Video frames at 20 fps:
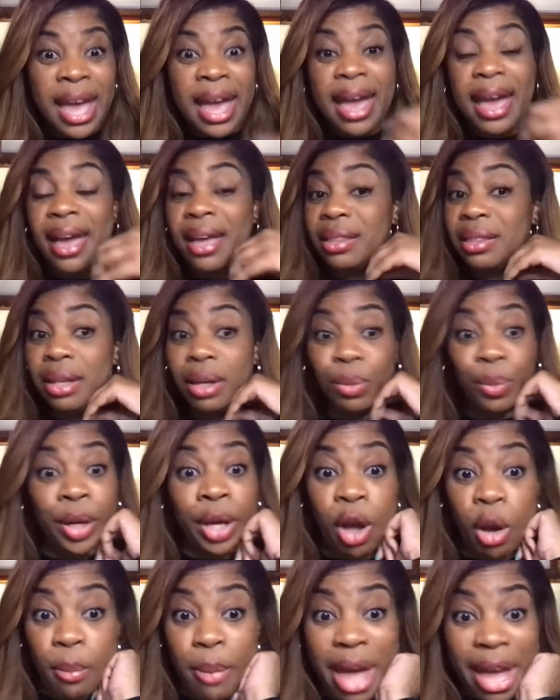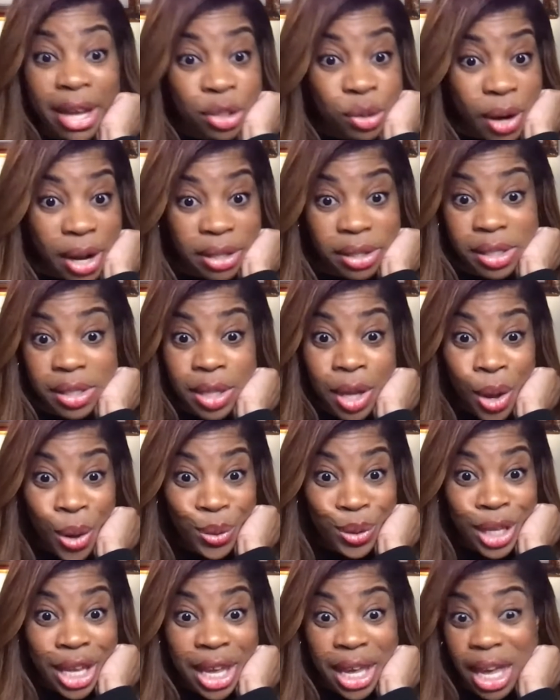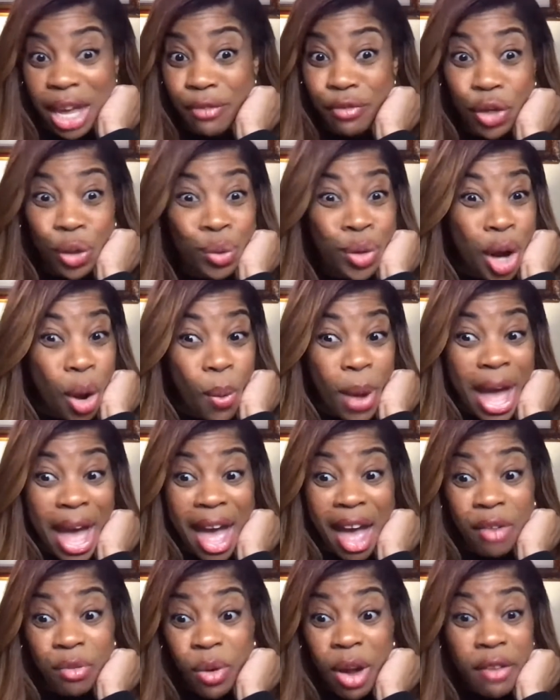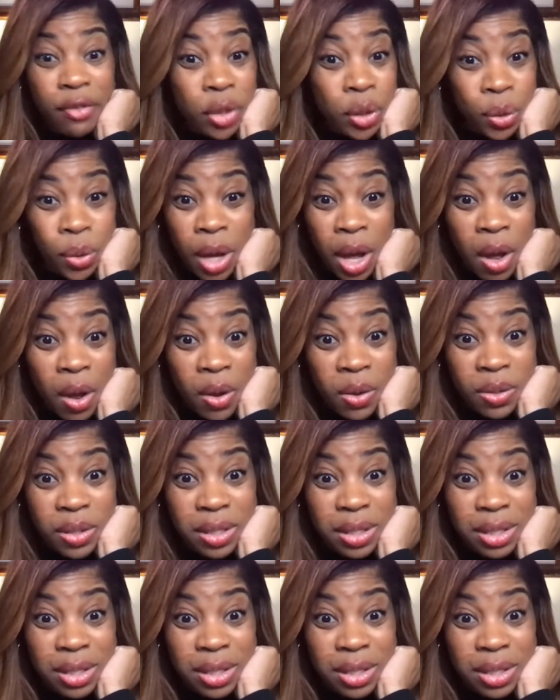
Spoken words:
And look, we're going to backtrack this whole thing. If you don't have revenue goals,